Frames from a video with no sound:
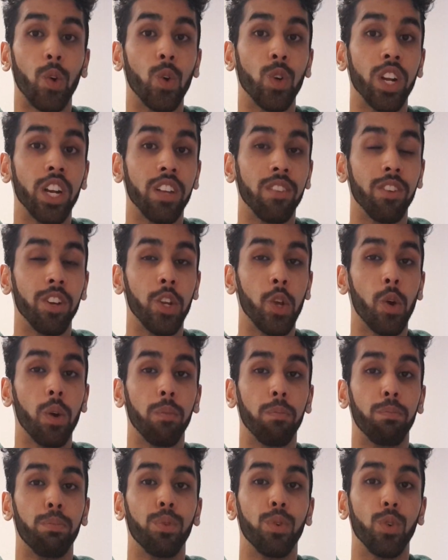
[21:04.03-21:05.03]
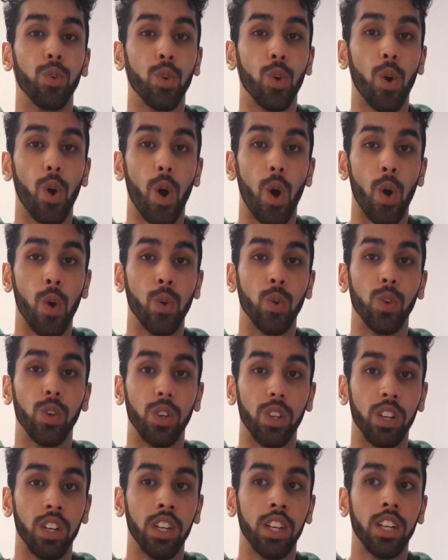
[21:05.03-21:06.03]
record any video and put your
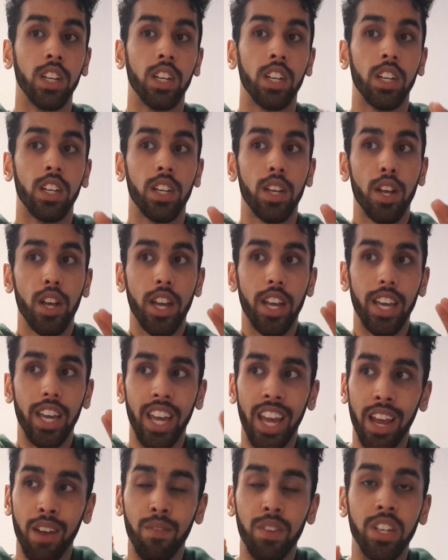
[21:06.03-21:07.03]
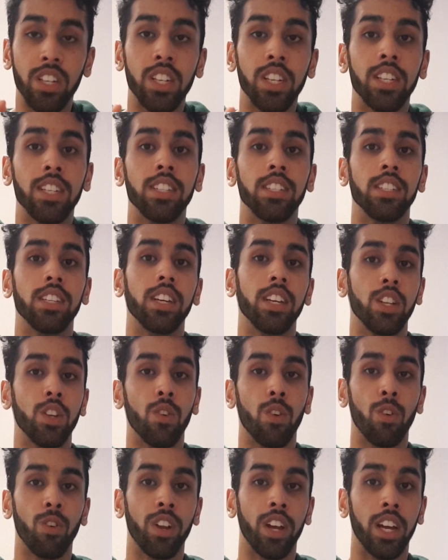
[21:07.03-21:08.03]
own images in
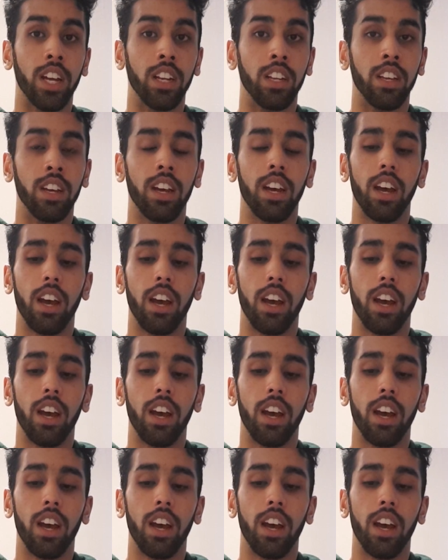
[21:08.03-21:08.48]
your own head.